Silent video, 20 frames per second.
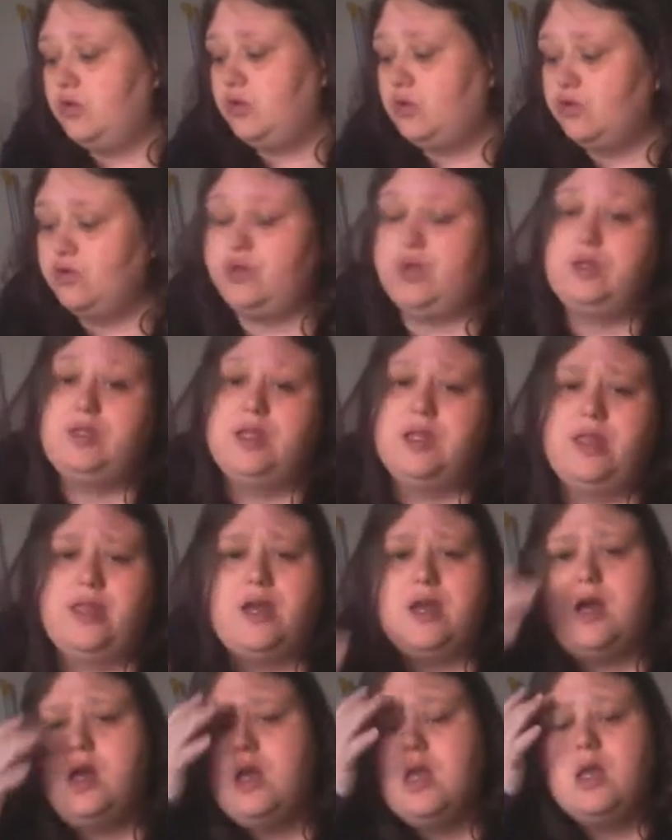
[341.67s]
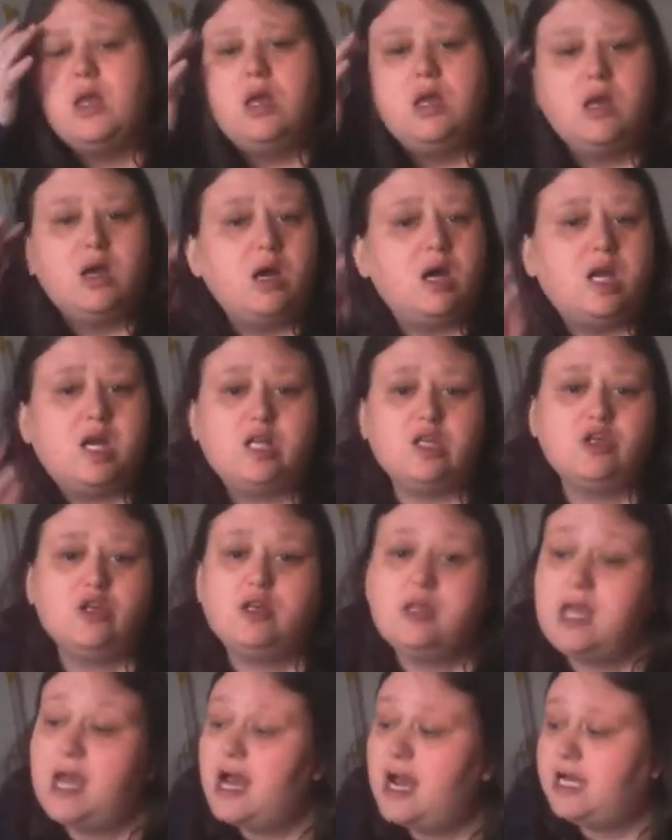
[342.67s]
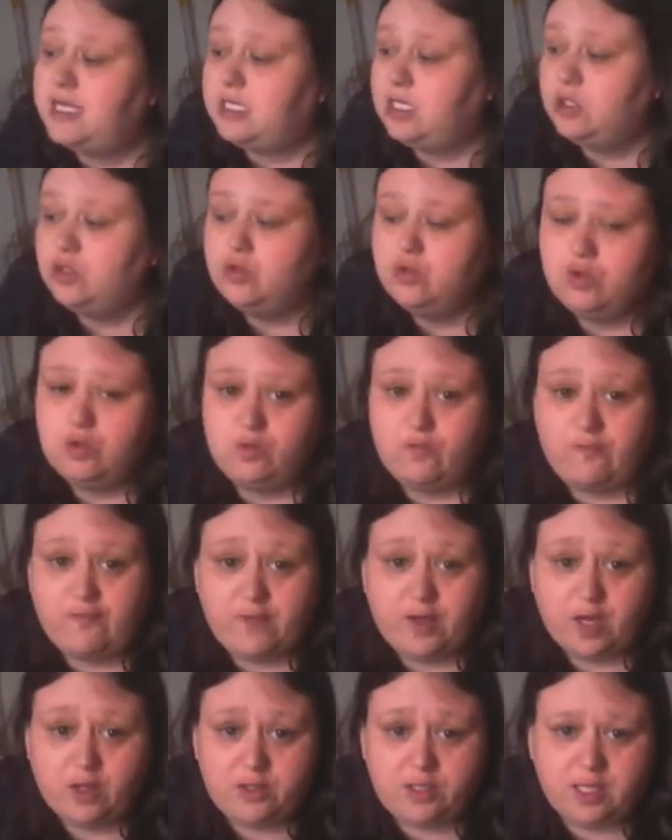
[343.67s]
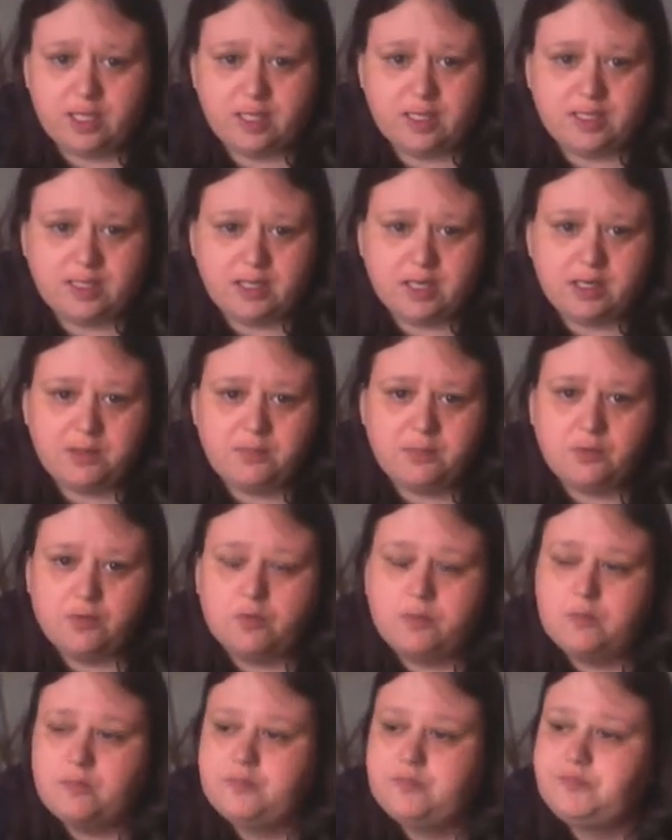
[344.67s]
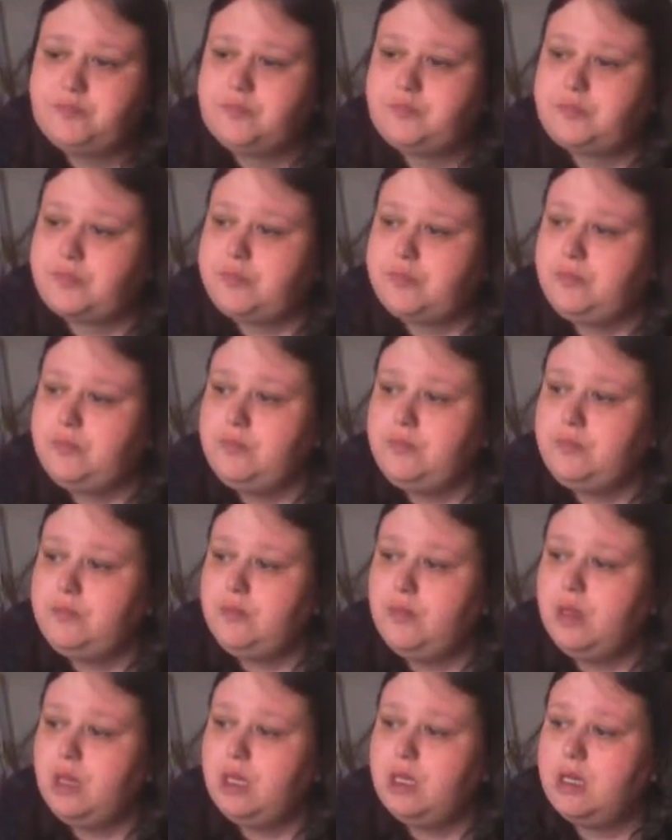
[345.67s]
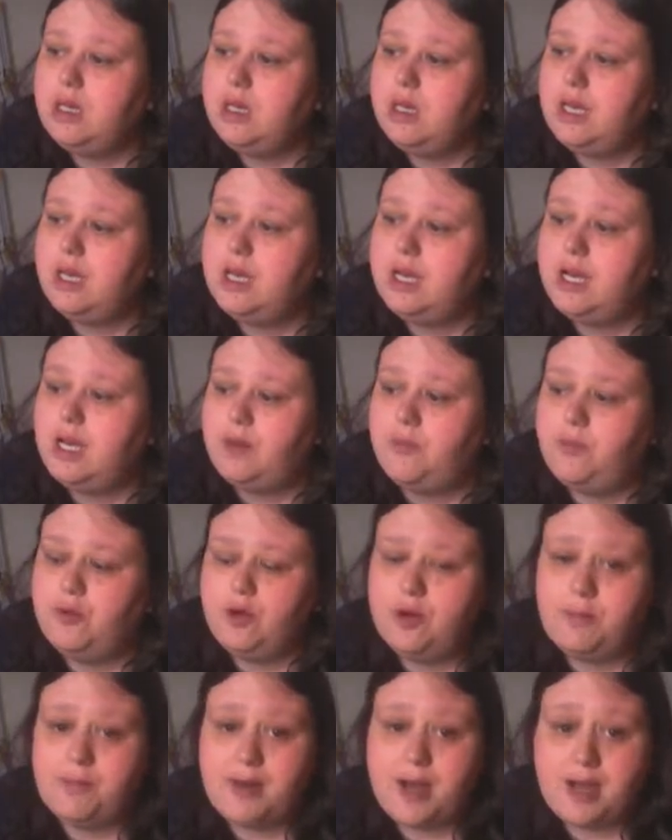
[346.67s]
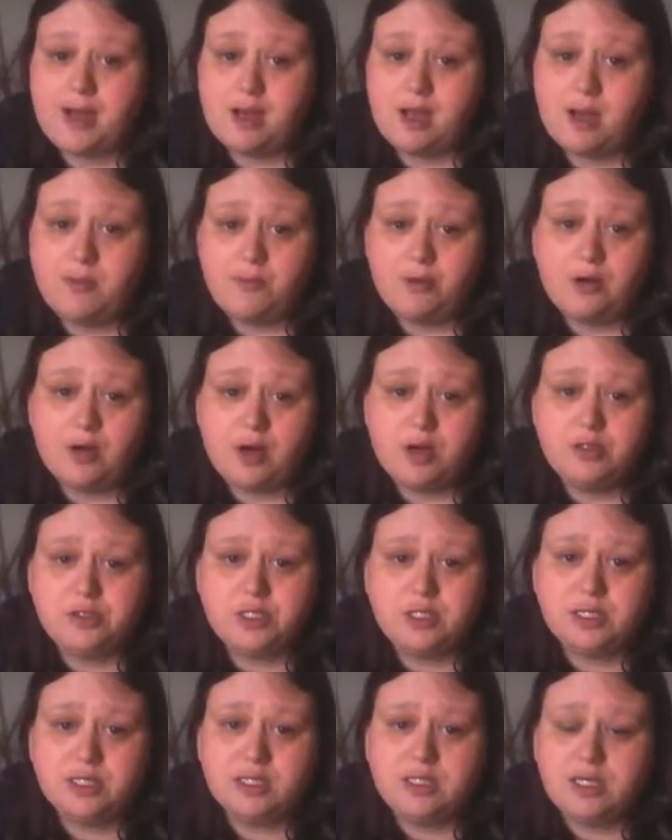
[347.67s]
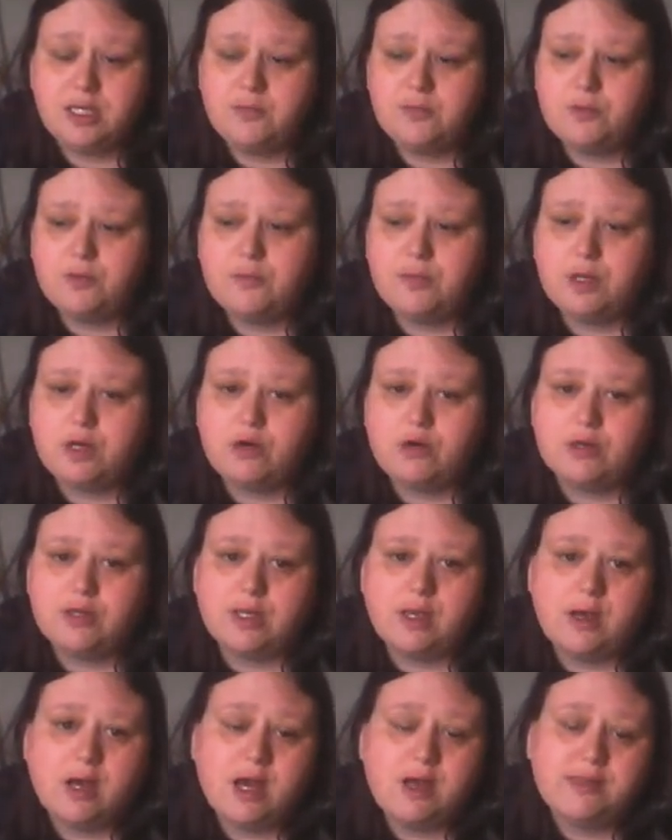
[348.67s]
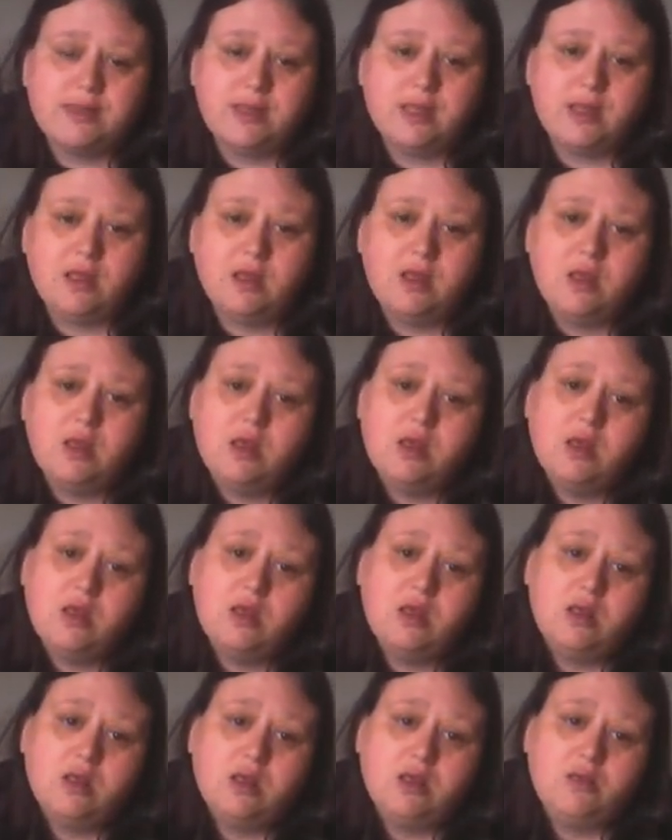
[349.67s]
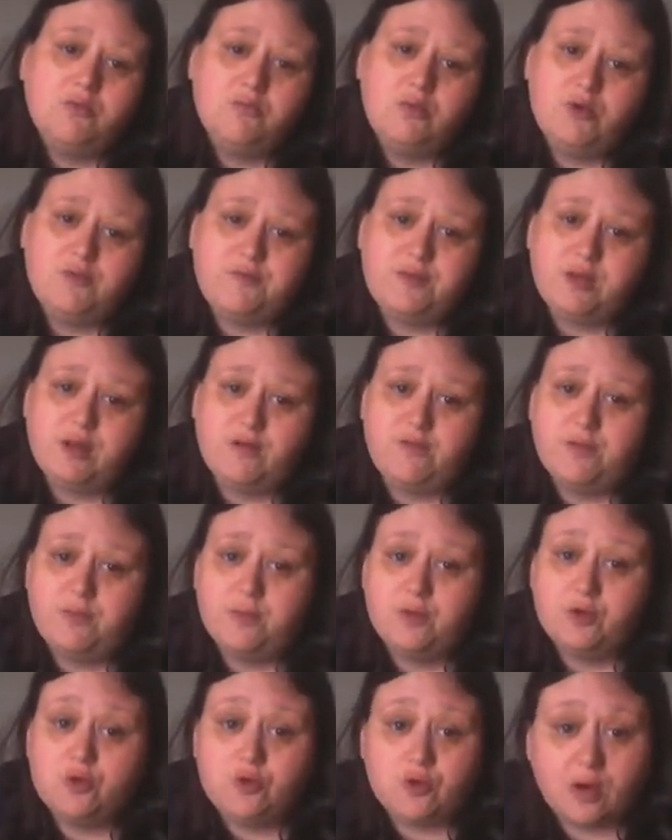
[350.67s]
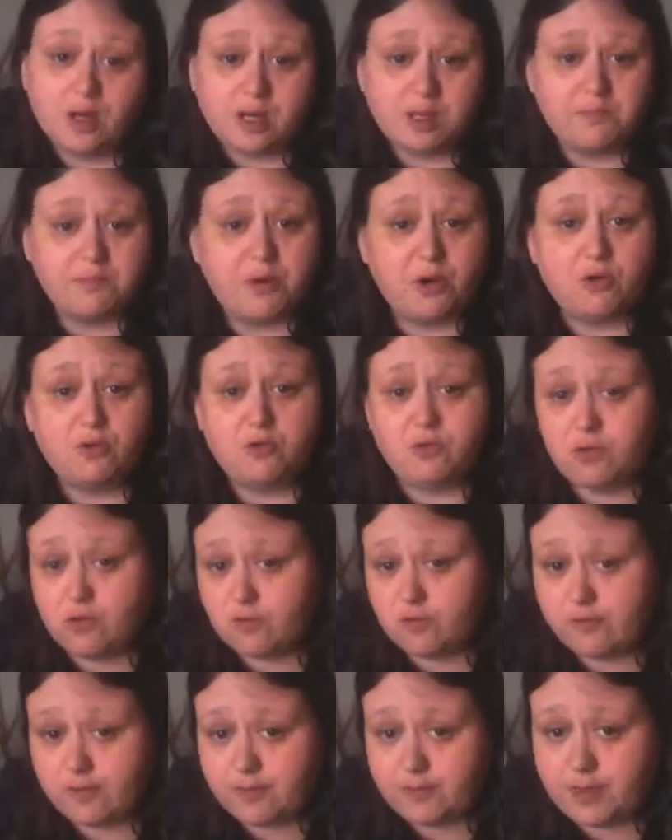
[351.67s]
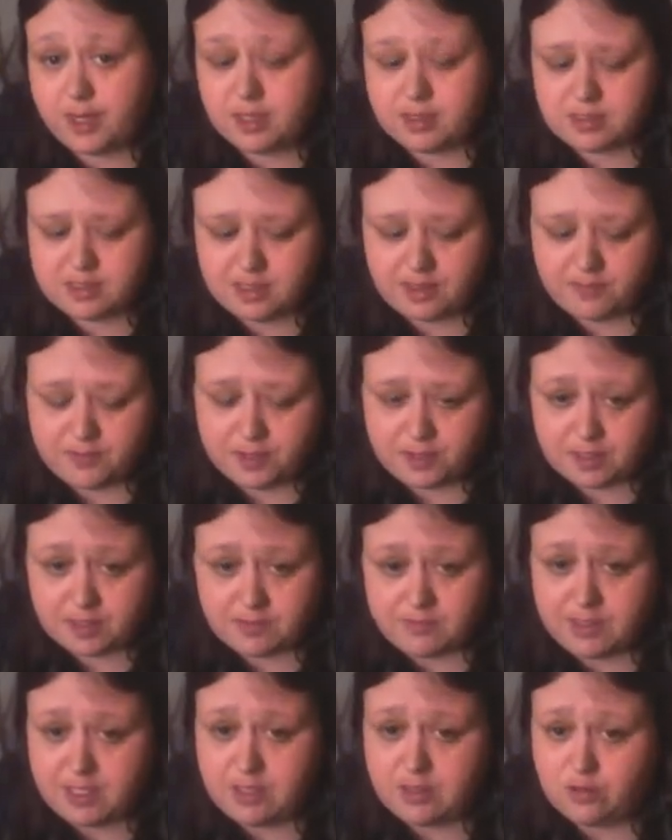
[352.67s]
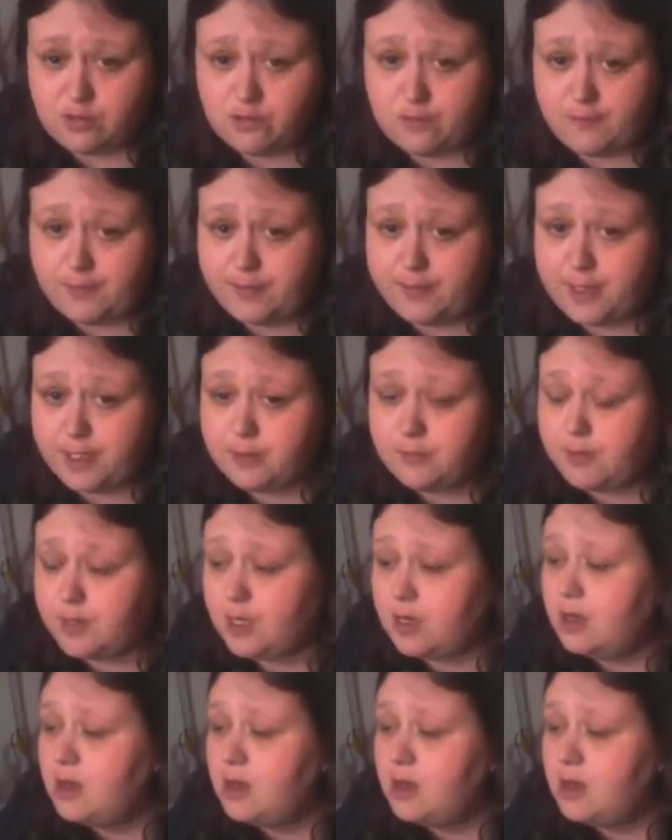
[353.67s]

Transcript: goes under there. Originally I had it out for under the table, and then I put it under the table because I had to move stuff about so I could pull out the sofa bed, because I've been sleeping in the sofa bed with her.